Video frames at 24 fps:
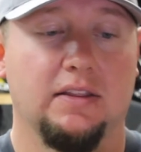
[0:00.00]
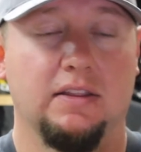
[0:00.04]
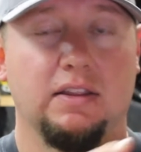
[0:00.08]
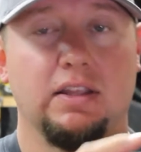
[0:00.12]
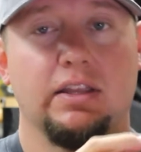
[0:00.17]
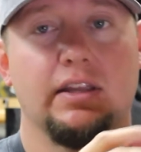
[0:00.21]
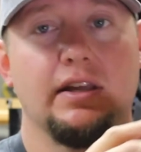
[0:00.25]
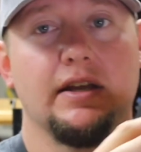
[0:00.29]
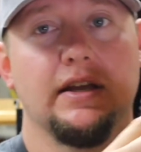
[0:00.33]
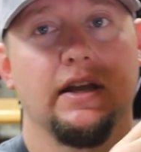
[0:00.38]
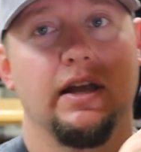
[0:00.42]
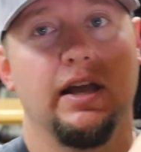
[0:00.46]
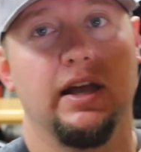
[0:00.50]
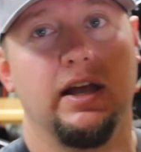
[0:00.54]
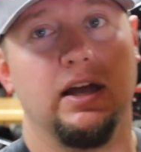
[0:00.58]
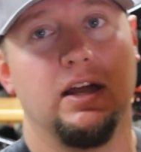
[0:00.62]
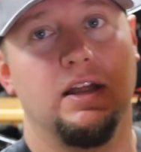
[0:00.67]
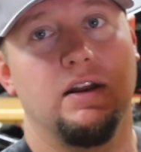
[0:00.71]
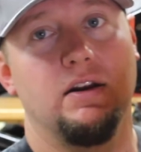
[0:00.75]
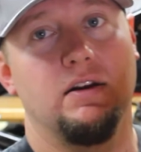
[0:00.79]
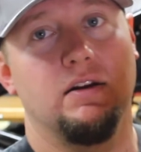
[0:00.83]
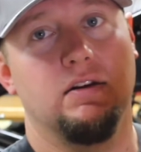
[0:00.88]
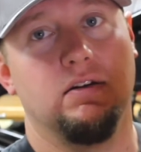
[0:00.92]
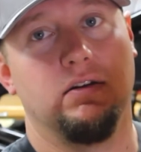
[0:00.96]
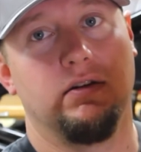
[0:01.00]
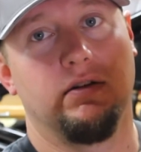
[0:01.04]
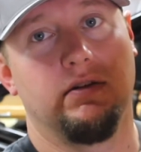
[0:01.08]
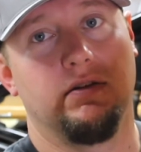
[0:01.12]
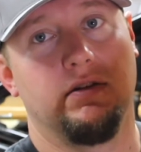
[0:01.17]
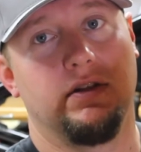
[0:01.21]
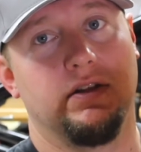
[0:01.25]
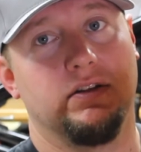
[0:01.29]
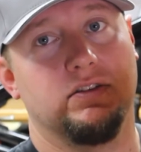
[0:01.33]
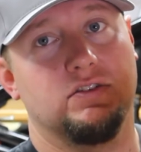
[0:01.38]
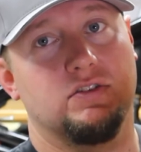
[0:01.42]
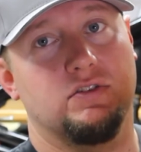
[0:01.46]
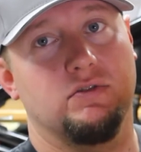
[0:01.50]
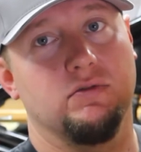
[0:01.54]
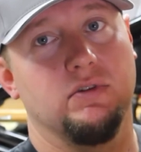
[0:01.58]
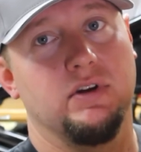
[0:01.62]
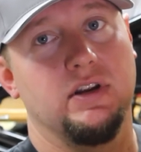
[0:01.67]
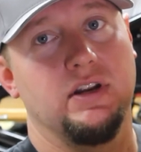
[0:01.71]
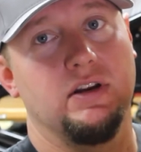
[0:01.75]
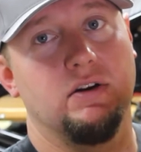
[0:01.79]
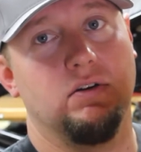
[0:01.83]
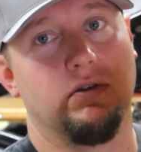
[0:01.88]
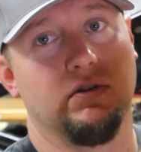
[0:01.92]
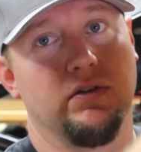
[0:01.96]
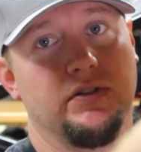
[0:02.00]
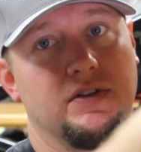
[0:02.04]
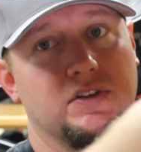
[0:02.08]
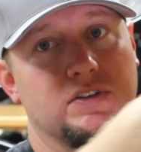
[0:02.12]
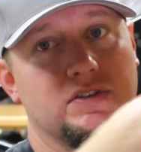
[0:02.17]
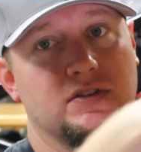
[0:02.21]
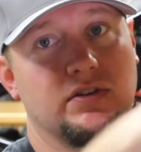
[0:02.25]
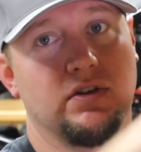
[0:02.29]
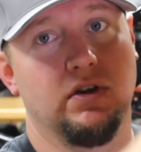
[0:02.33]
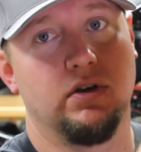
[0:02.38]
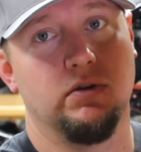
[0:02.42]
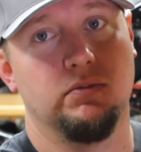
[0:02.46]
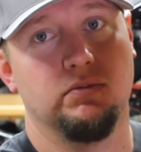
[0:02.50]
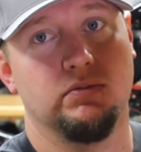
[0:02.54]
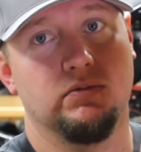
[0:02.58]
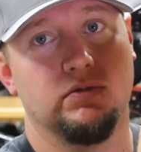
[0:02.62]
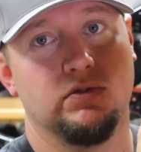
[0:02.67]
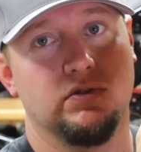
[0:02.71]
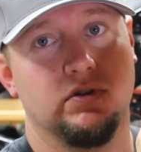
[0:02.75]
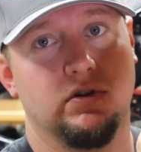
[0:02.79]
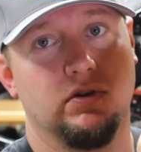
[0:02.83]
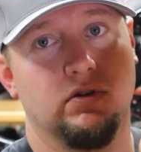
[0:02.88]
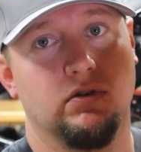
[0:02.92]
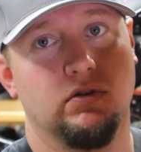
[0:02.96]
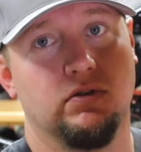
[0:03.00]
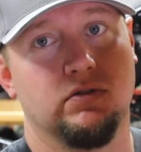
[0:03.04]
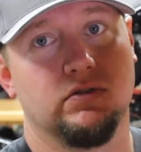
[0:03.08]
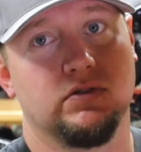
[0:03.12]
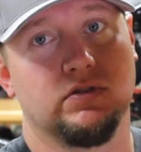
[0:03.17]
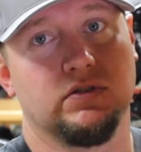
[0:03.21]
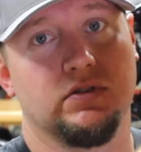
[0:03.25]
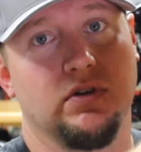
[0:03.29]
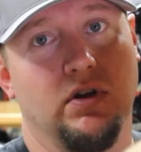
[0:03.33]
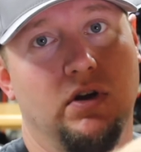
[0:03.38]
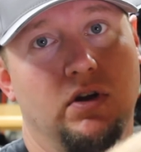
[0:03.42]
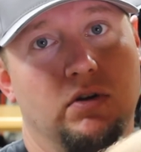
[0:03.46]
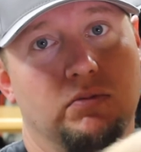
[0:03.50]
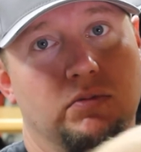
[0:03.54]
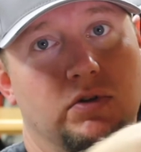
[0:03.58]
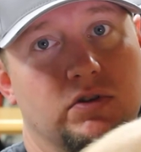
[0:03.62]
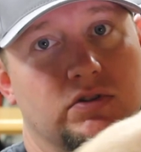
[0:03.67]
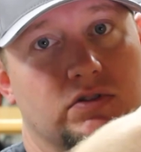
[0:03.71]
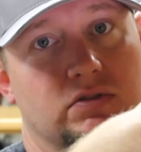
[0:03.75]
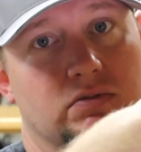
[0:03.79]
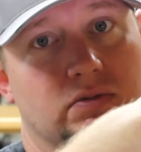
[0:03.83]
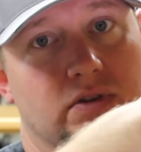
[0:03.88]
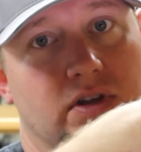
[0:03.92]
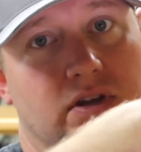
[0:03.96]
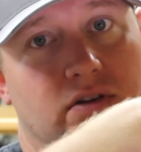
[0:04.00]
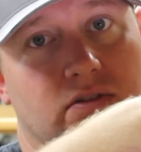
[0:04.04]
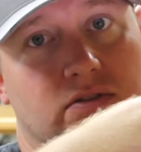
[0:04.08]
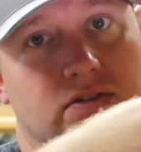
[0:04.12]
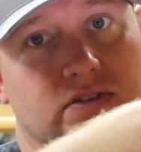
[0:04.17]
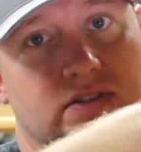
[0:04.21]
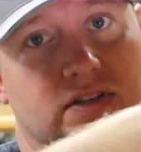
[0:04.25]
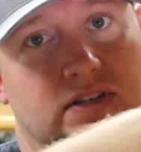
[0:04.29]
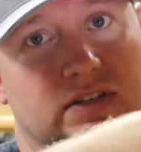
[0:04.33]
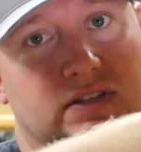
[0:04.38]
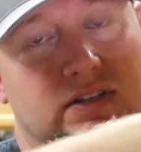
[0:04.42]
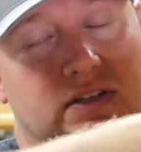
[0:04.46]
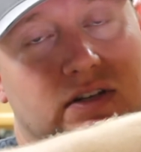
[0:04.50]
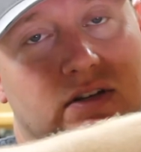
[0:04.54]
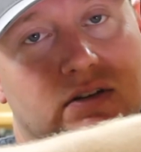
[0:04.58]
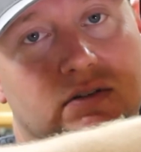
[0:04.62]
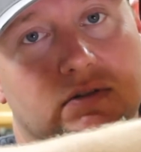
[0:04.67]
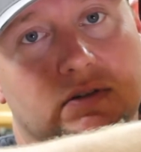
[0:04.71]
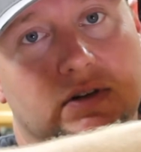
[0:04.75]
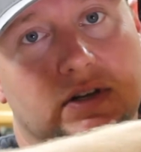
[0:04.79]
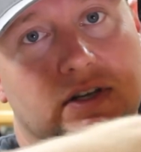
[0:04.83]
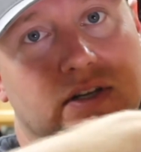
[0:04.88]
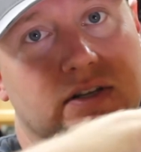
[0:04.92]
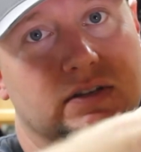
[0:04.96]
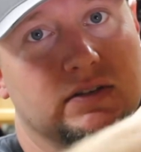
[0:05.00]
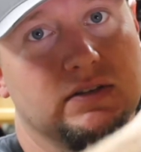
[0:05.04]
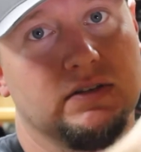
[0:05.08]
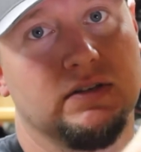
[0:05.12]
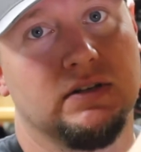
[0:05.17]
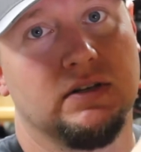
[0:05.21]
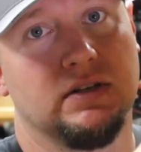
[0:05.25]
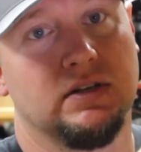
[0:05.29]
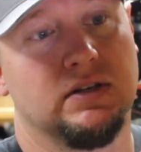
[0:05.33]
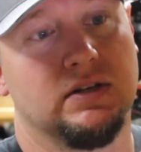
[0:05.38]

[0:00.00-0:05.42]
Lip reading: The screen on the scope turns almost 360 degrees.